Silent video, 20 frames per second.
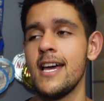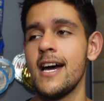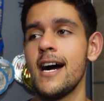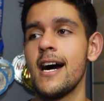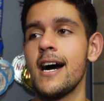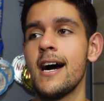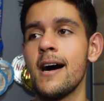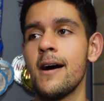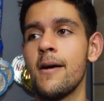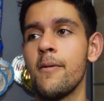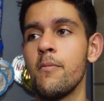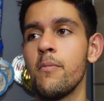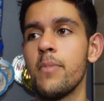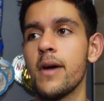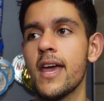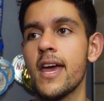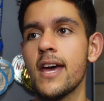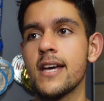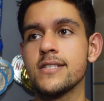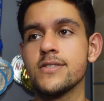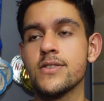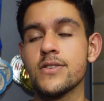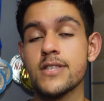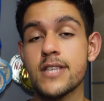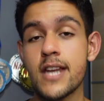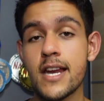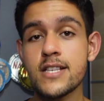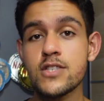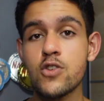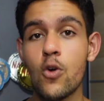But yeah, so
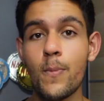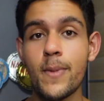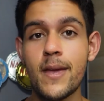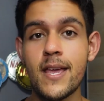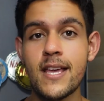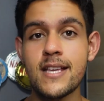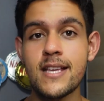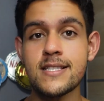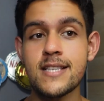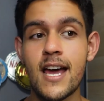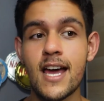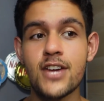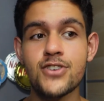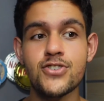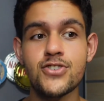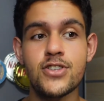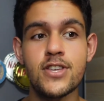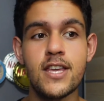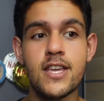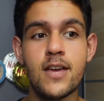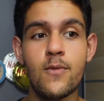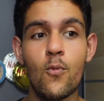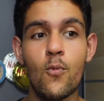today's topic is actually